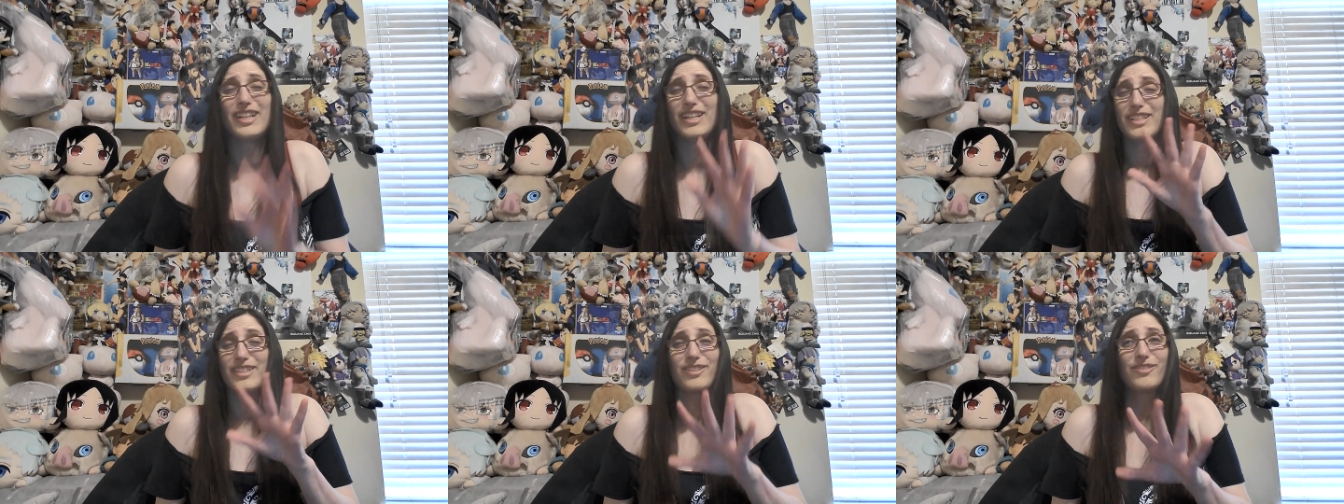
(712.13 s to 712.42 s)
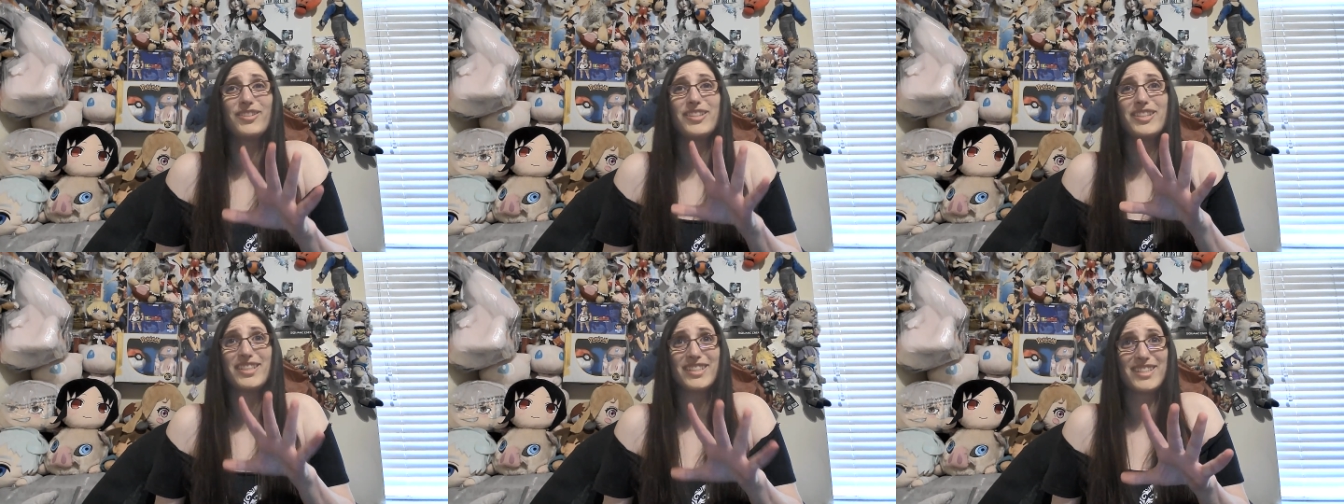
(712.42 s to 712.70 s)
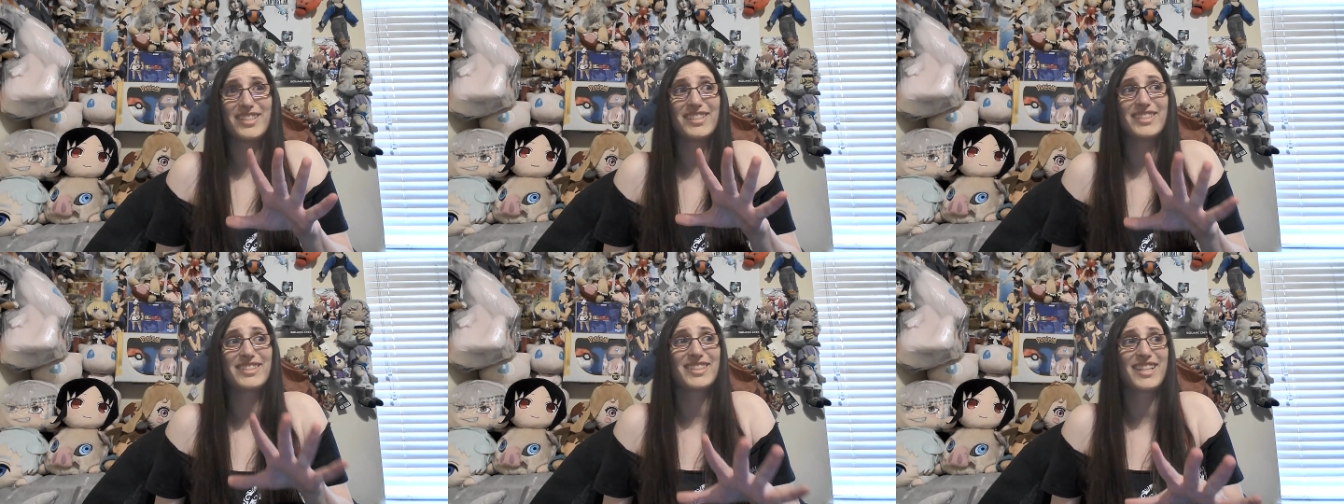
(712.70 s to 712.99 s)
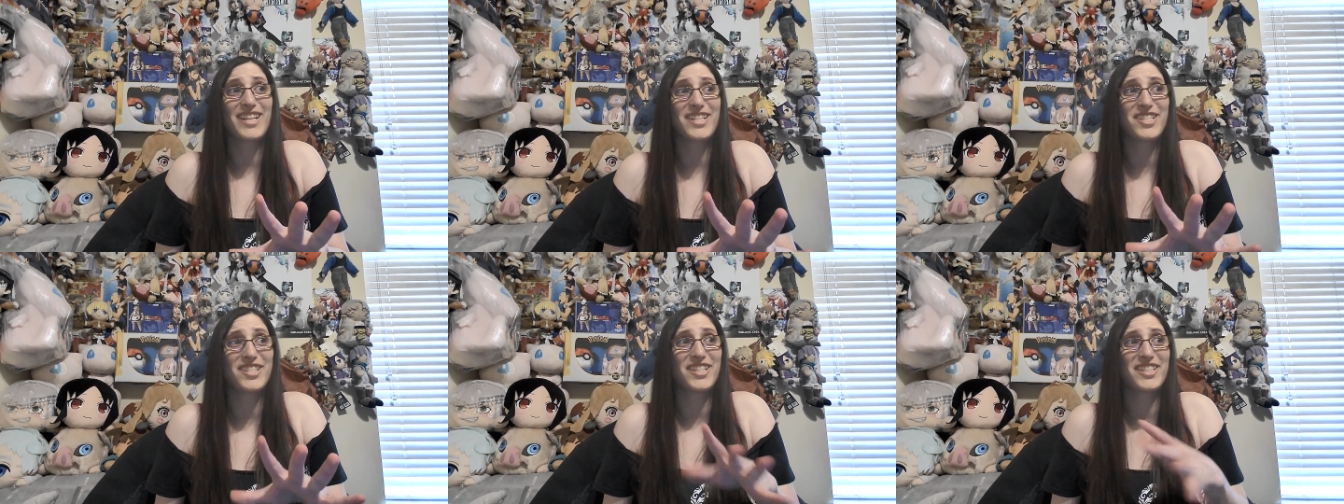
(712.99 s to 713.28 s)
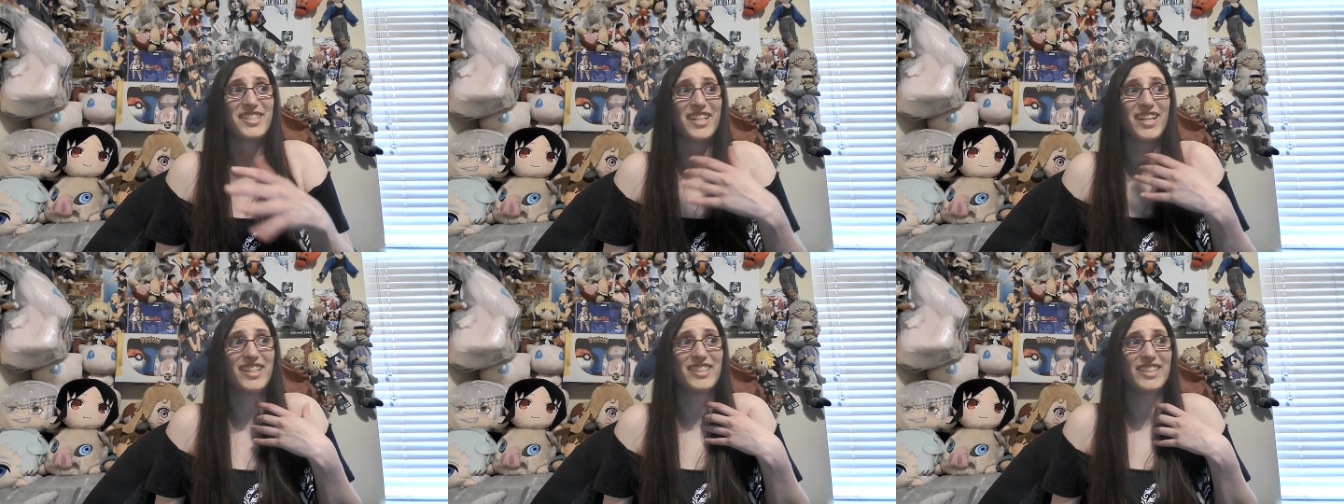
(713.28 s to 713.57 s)
doing this
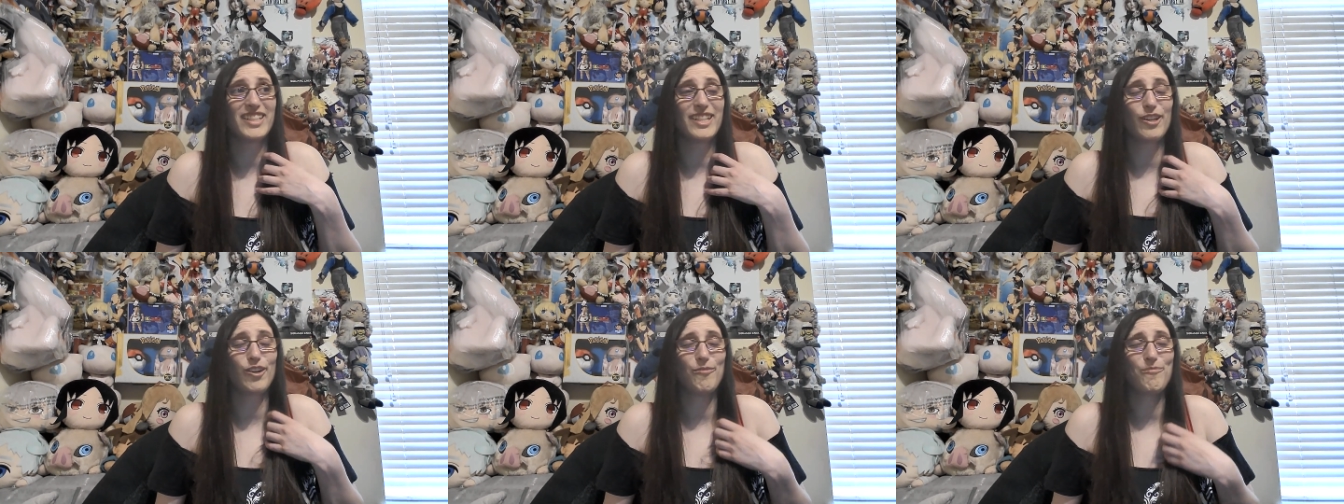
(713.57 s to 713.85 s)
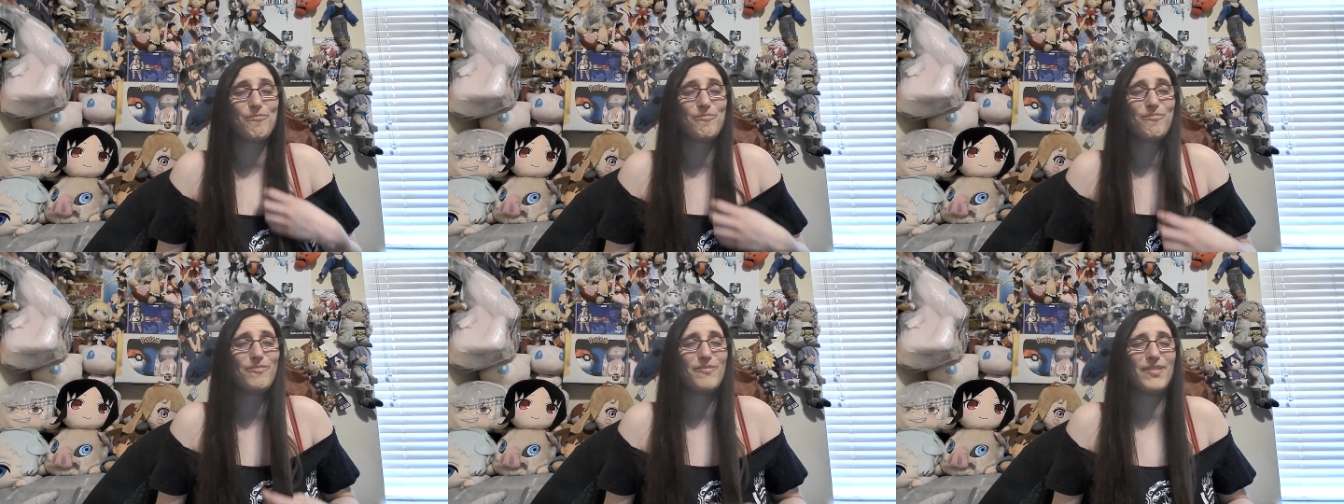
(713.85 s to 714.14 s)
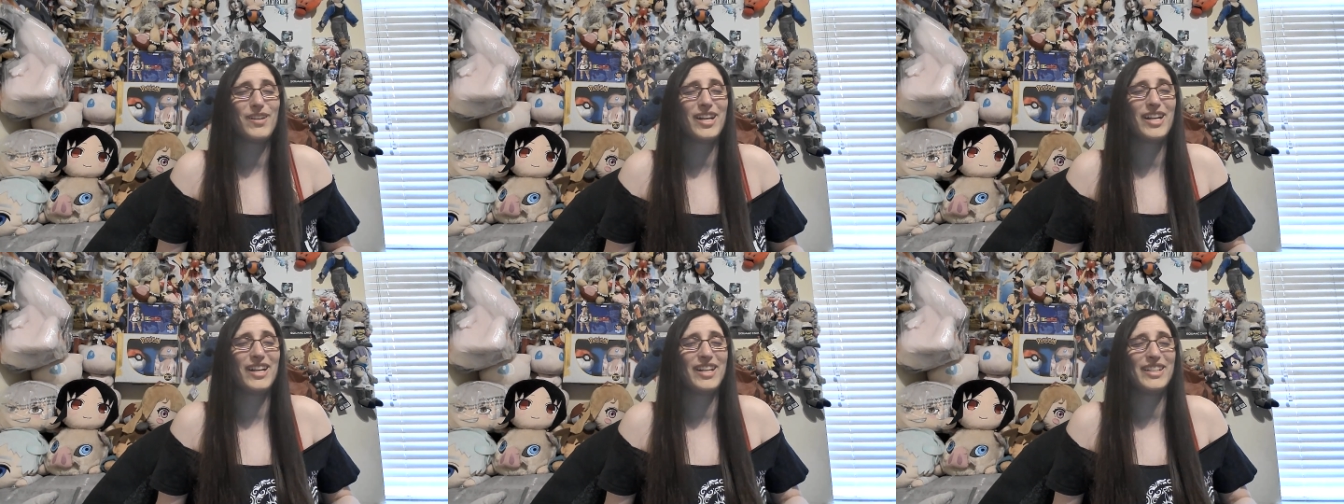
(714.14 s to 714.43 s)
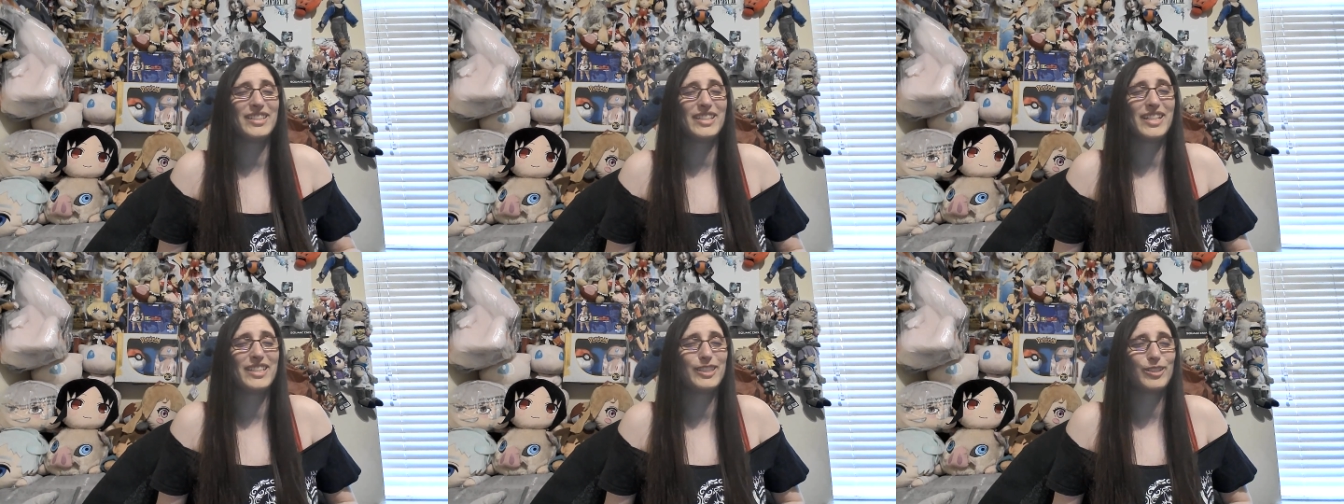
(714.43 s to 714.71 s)
discussion on um on uh,